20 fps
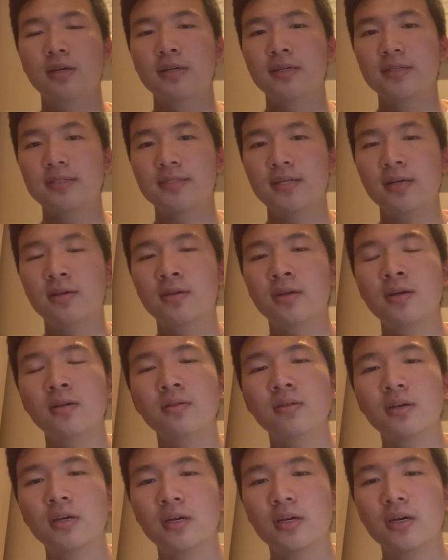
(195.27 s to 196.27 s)

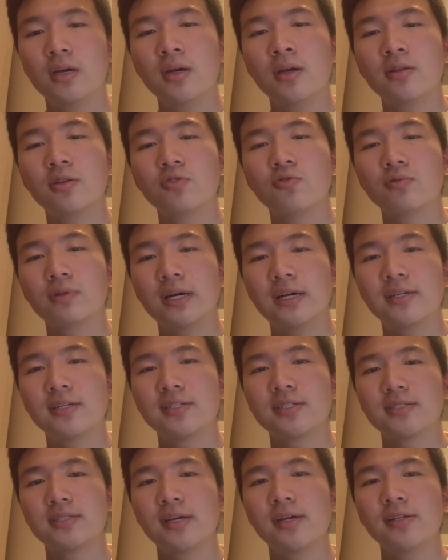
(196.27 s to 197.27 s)
Second, in the United
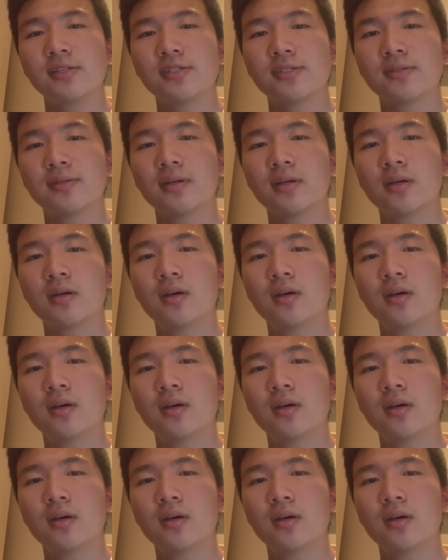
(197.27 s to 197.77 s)
States,